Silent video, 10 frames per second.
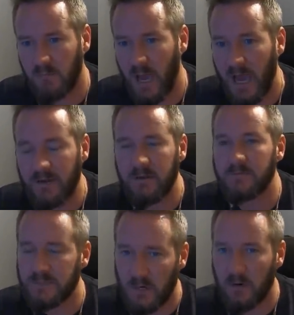
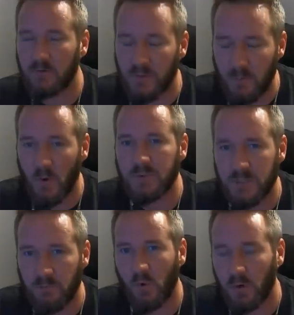additives are the most
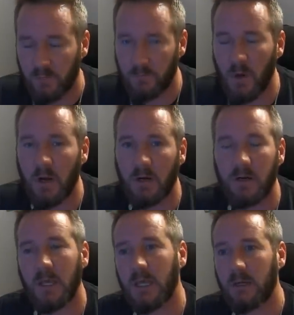important
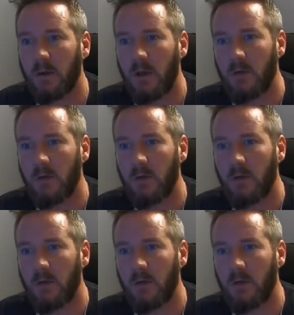part and